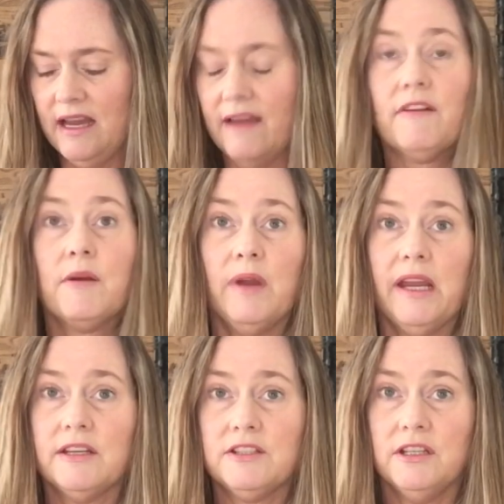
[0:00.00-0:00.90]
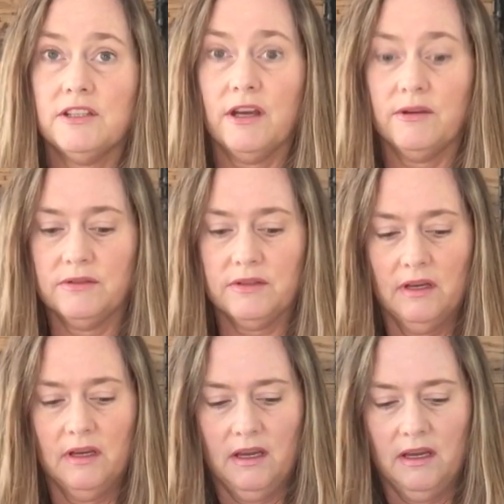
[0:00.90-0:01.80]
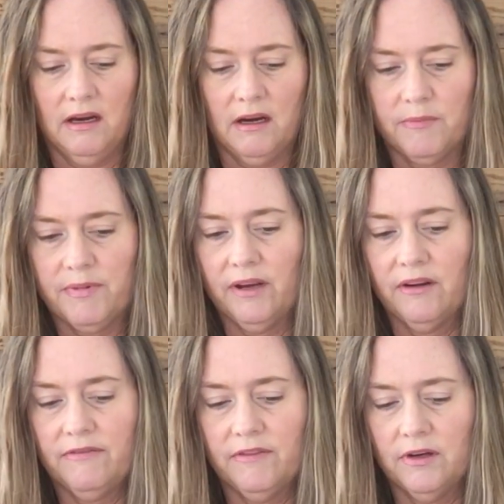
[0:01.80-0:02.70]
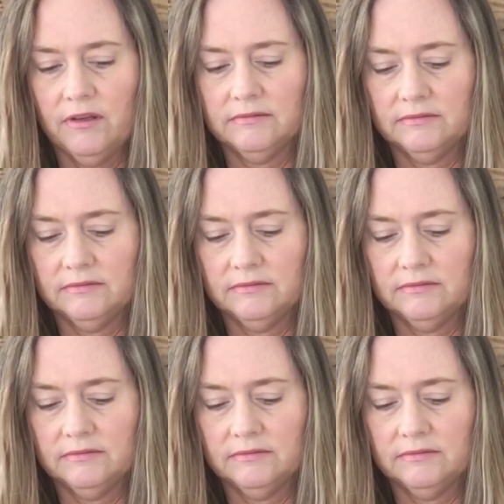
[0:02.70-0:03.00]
Every week she shows her beautiful